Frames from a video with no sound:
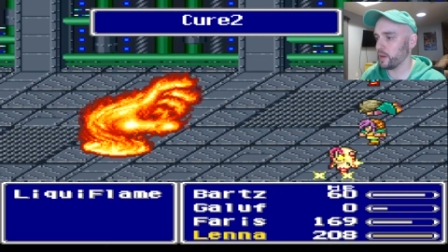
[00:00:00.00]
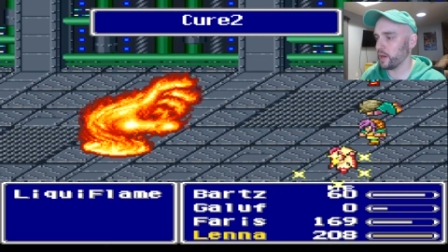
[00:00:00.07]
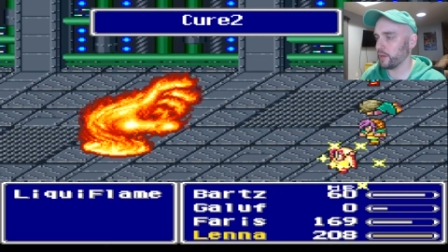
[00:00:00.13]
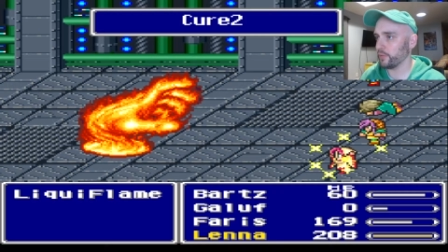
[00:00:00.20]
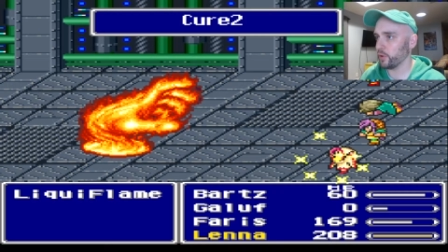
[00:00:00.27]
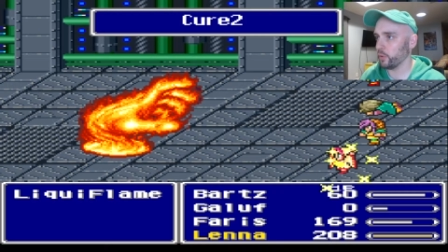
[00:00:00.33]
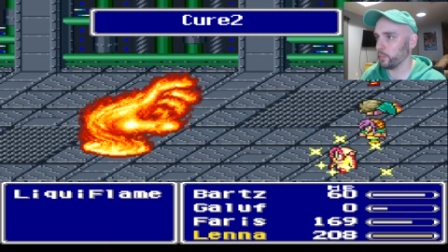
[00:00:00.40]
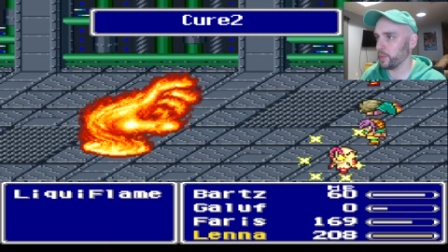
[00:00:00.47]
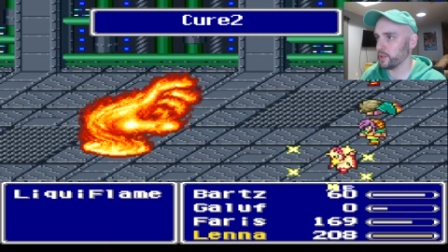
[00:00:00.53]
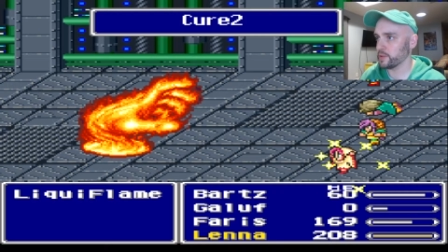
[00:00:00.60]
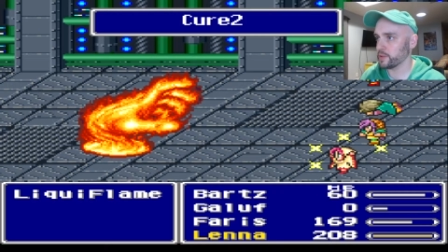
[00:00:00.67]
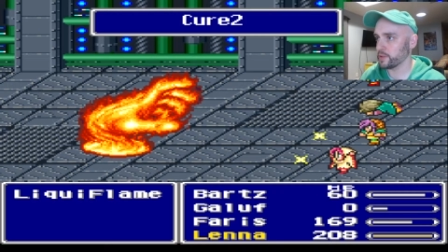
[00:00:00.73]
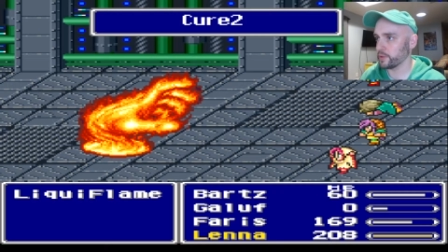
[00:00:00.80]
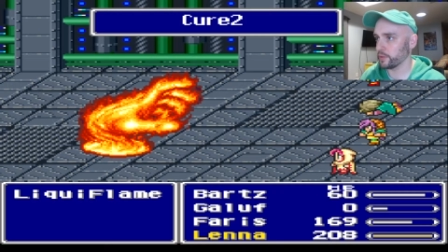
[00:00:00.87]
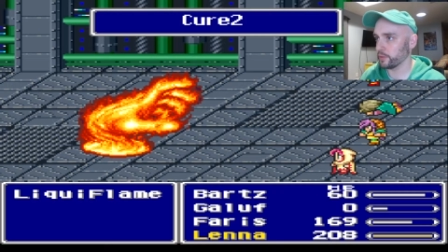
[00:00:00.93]
I have no
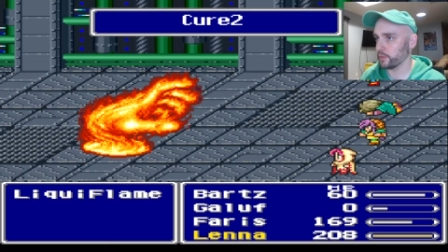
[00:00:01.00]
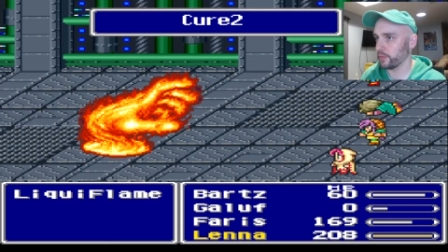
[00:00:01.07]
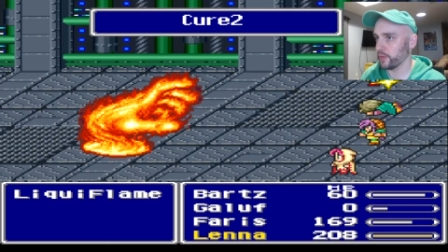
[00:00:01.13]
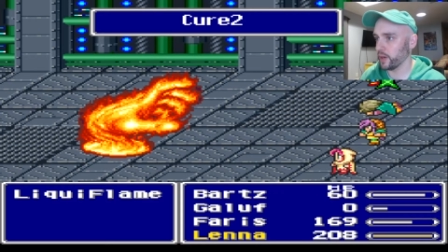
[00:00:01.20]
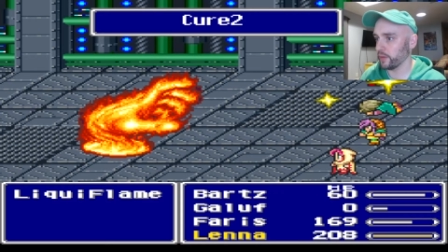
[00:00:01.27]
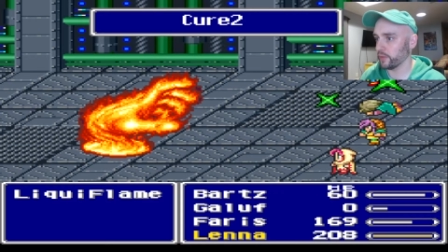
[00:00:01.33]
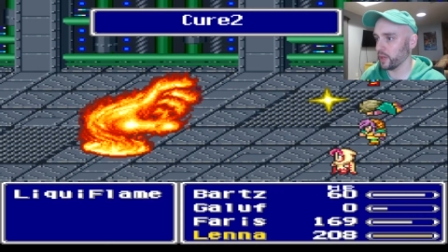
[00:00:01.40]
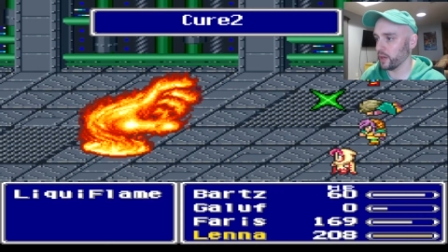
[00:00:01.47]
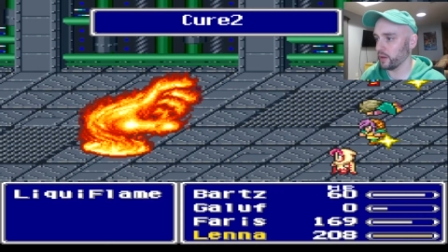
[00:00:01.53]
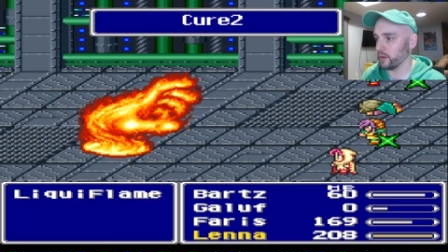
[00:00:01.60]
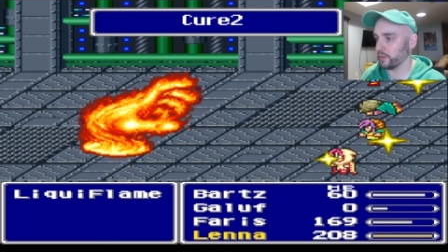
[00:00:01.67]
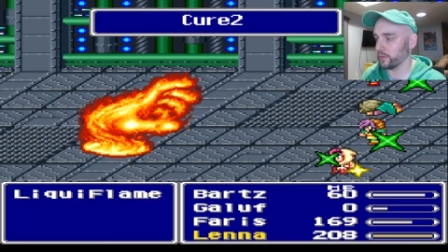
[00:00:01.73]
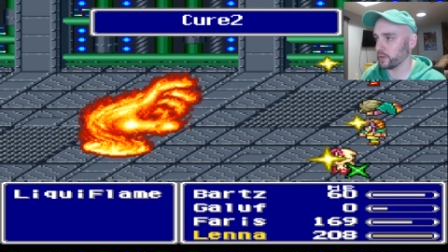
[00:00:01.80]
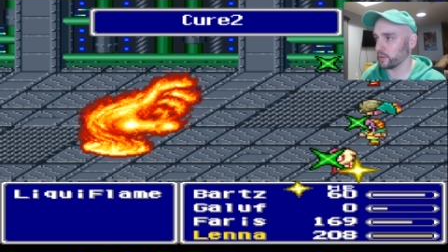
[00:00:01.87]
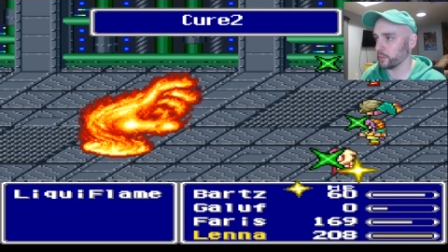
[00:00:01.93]
means to revive
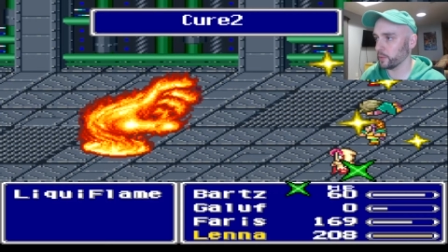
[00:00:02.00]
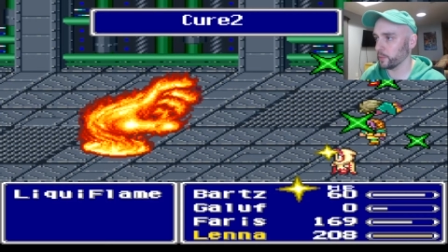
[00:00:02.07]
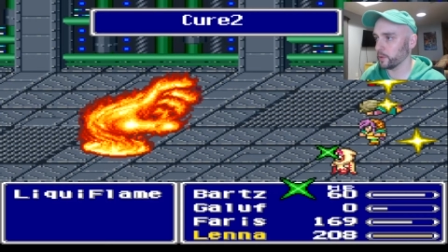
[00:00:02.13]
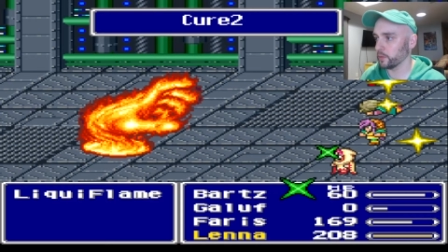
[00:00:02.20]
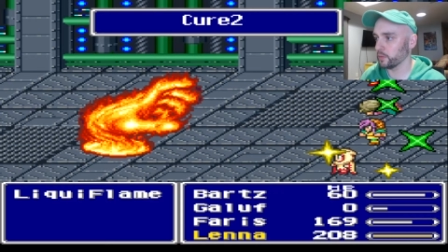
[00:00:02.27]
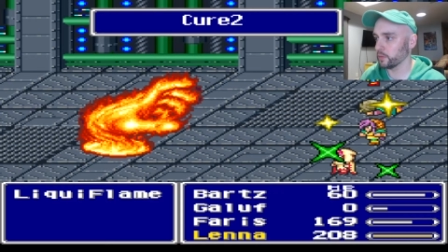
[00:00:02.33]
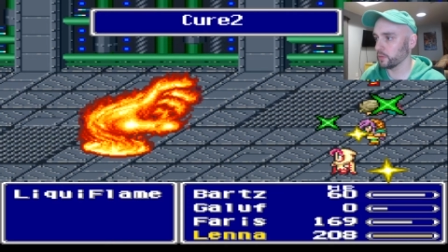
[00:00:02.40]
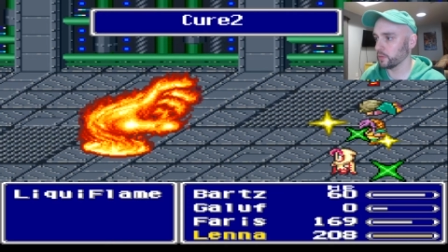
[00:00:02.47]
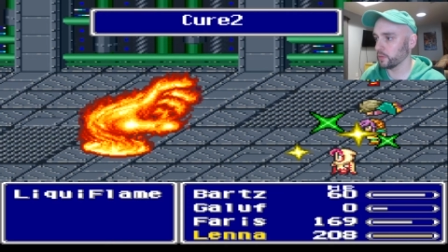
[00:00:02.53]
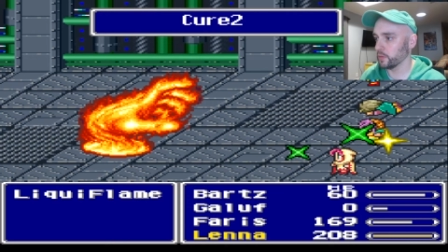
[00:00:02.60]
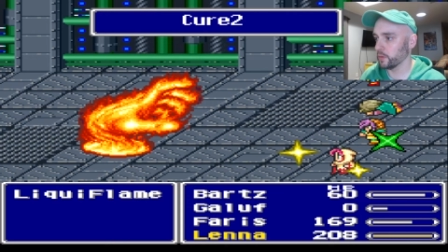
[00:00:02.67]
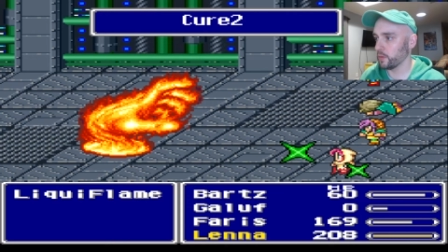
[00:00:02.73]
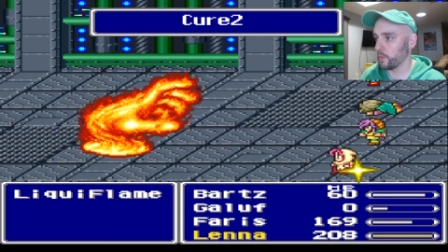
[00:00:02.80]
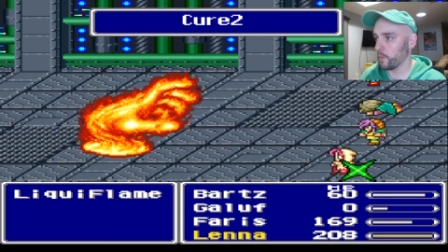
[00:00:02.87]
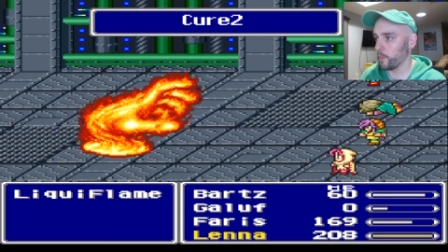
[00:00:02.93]
Gallop at the
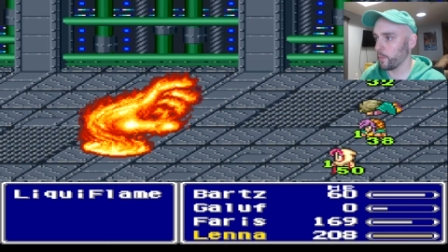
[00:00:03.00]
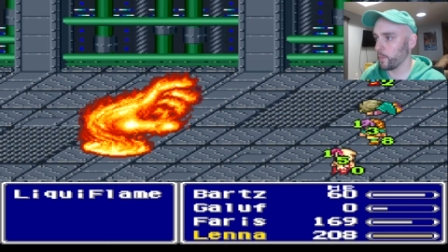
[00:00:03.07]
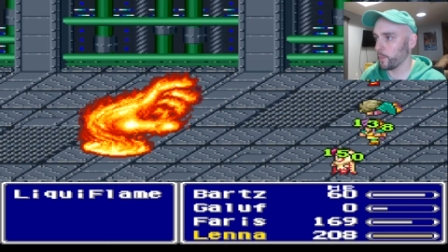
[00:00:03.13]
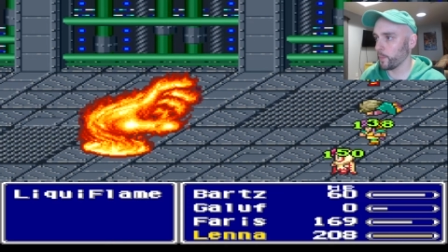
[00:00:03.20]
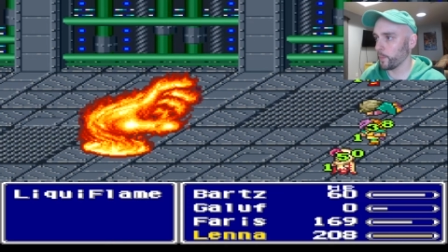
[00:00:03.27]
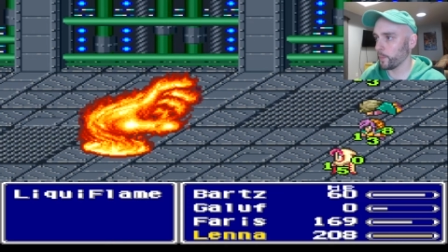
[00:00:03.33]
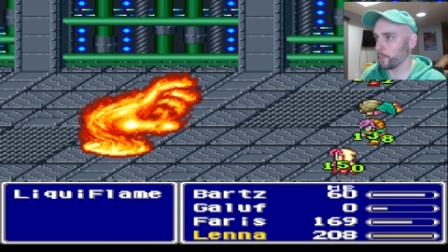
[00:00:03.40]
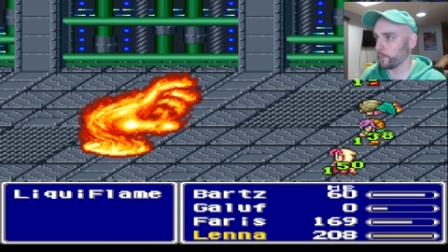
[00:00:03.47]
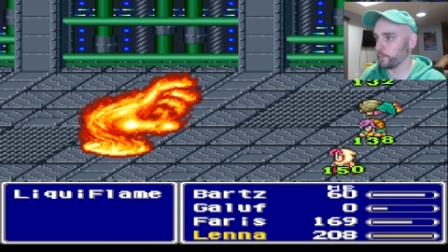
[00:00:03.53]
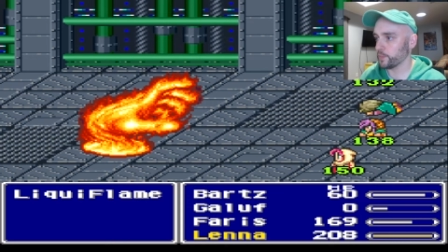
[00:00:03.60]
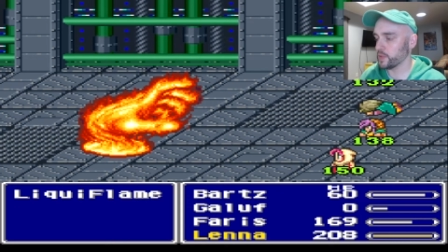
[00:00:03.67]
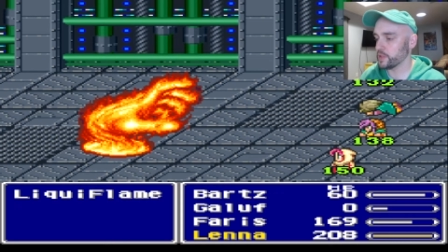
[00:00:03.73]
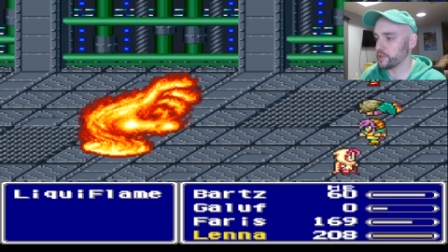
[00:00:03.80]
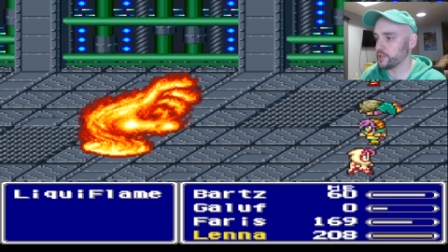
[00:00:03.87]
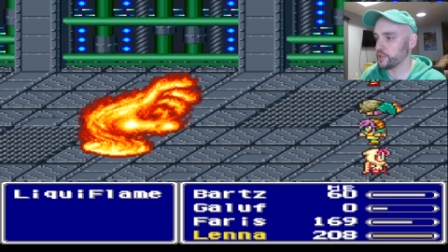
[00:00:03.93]

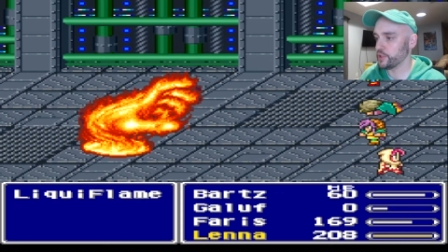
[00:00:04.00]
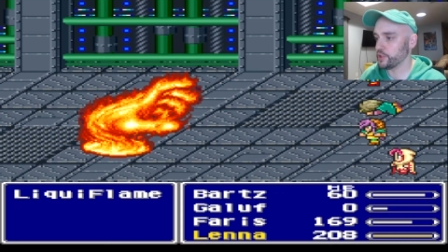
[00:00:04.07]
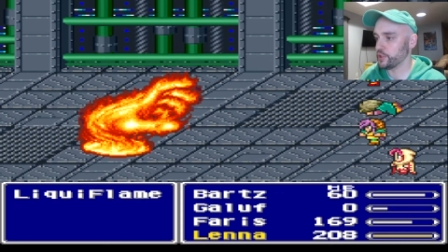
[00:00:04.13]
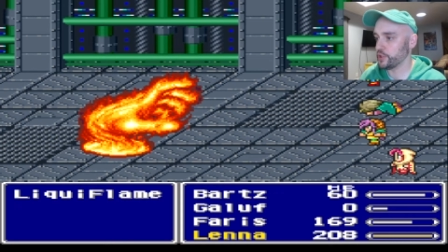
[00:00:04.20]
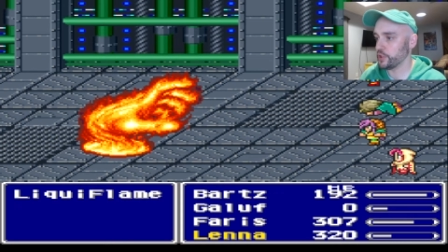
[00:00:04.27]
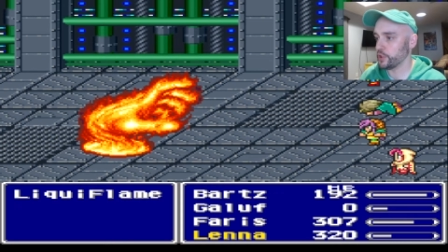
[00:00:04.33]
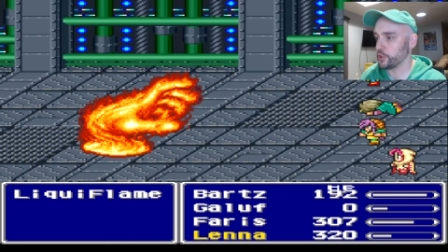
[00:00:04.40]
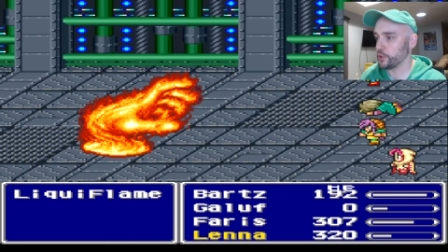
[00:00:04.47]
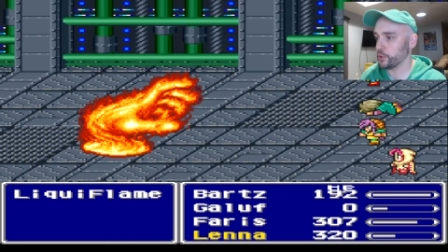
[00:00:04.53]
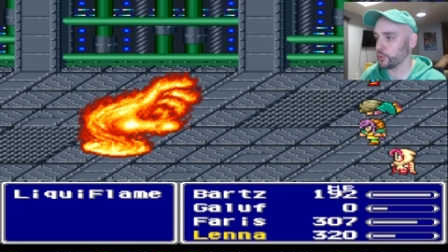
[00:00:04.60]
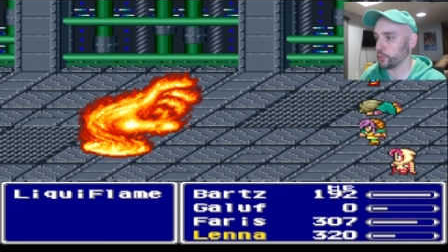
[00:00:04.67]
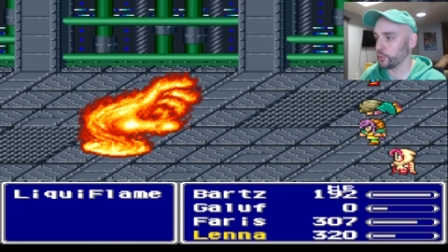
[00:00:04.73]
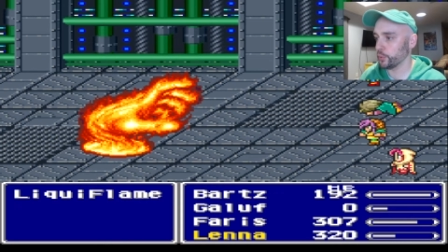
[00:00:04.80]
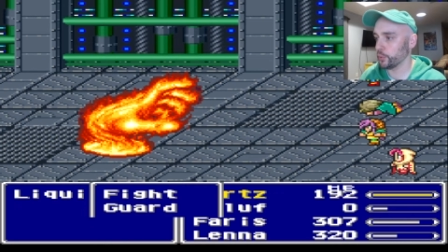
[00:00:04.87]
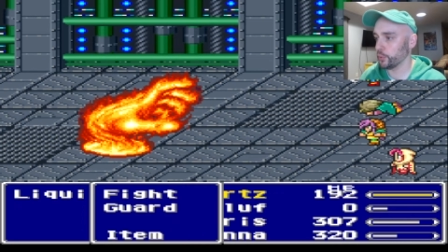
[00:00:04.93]
moment.
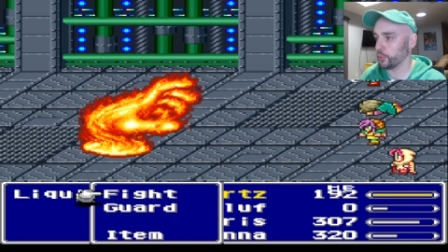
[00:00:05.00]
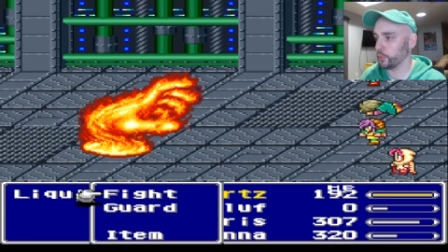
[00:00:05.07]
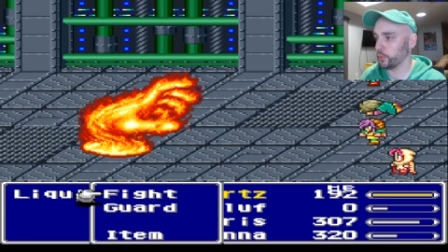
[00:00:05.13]
Sue!